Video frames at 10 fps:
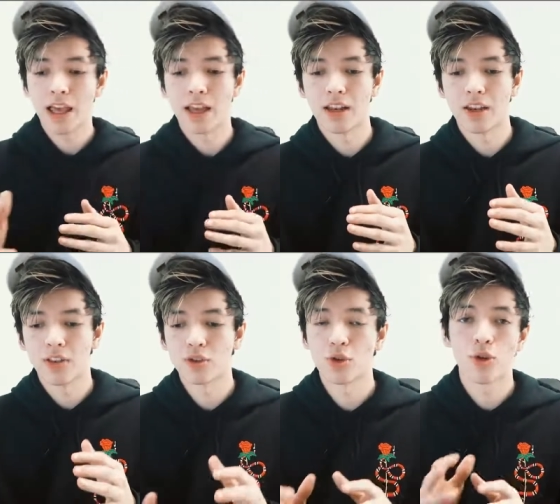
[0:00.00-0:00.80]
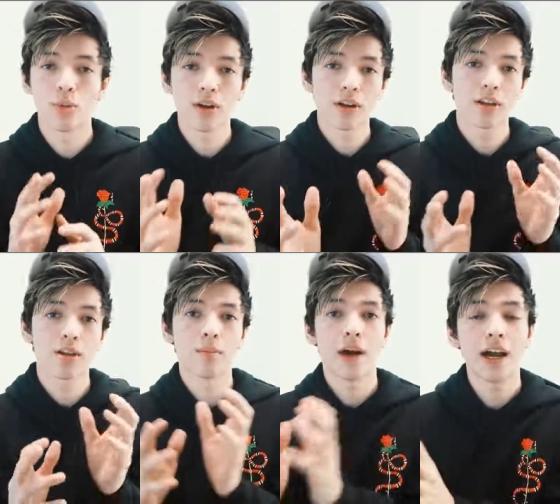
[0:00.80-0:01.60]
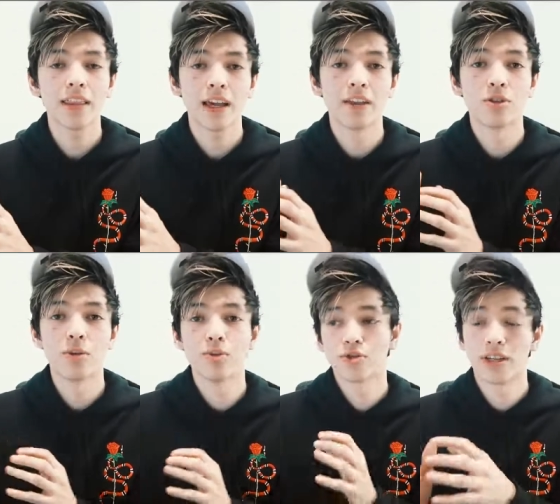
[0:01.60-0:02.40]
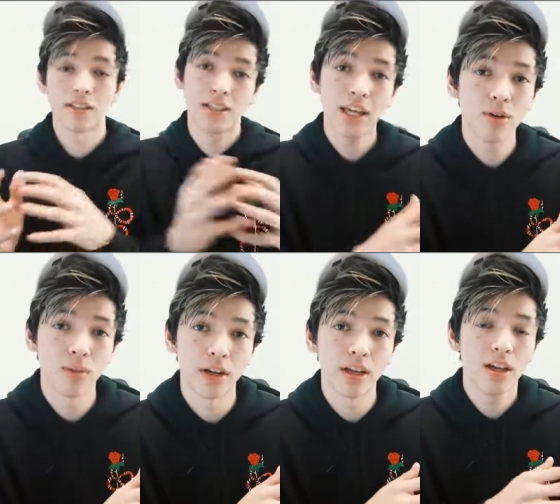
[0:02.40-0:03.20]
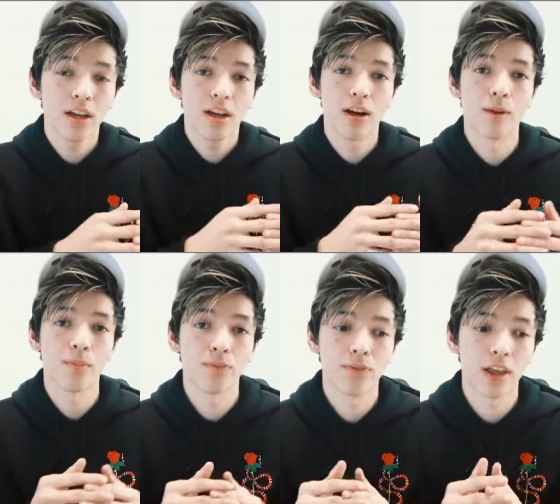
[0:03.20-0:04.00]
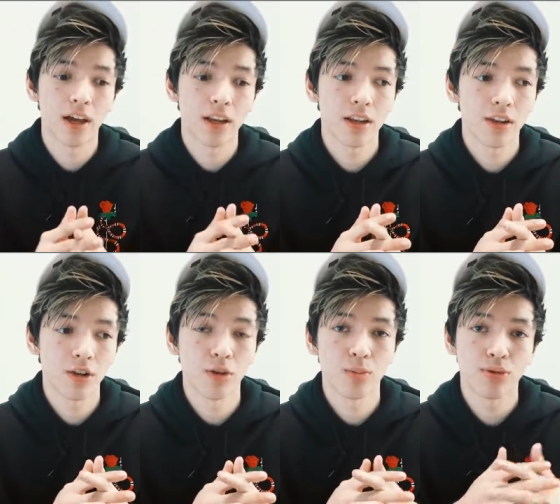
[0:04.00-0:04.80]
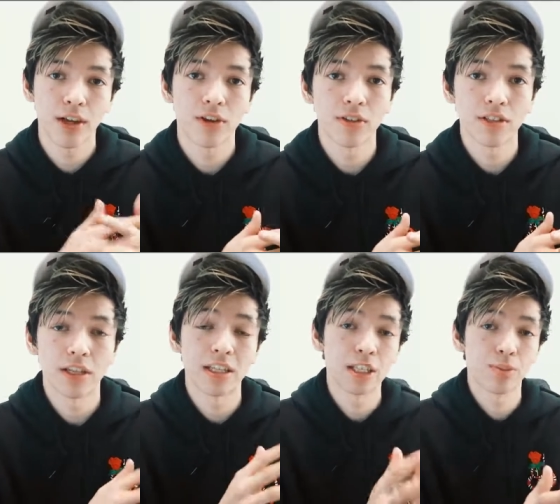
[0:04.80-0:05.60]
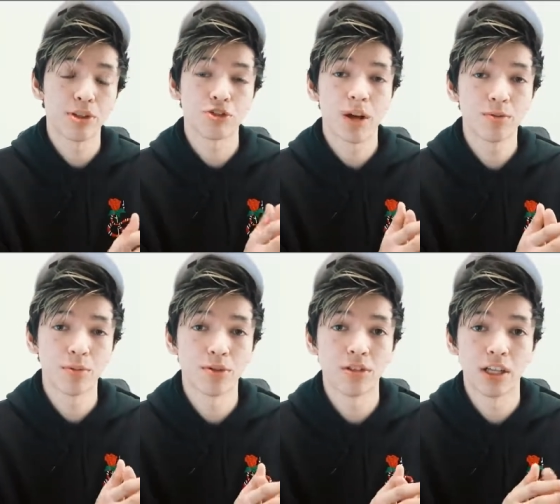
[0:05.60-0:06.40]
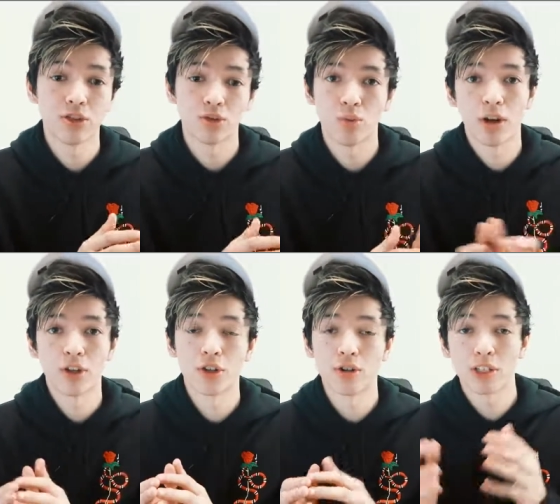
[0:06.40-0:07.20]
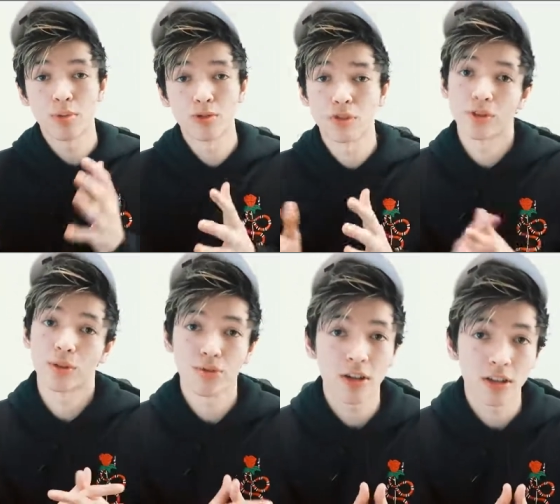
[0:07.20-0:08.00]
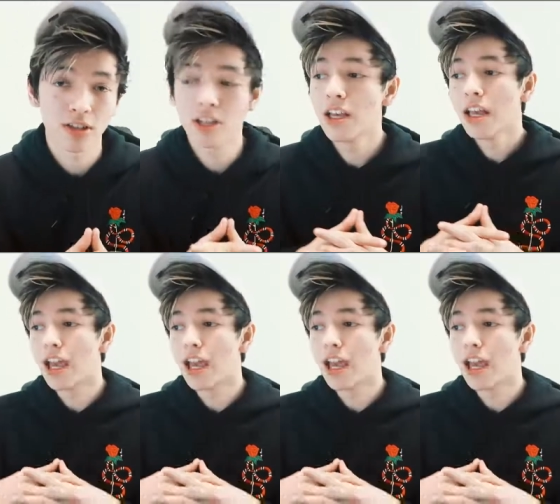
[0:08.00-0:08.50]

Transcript: And there's a whole market behind that and there's people trying to take your money um, that, you know, prey on these inexperienced dropshippers that just want, you know, exposure for their products.